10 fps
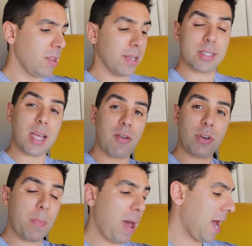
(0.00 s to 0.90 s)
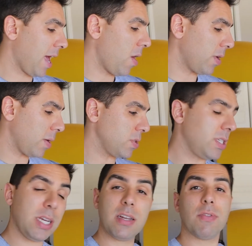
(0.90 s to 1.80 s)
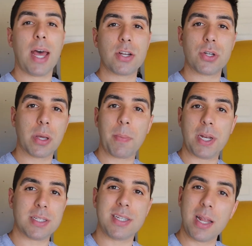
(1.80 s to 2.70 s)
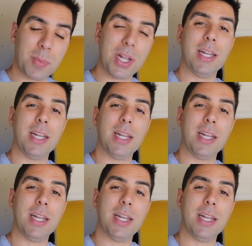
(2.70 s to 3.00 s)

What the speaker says: then siphoned it back out, and I was seeing if that shook up any sediment.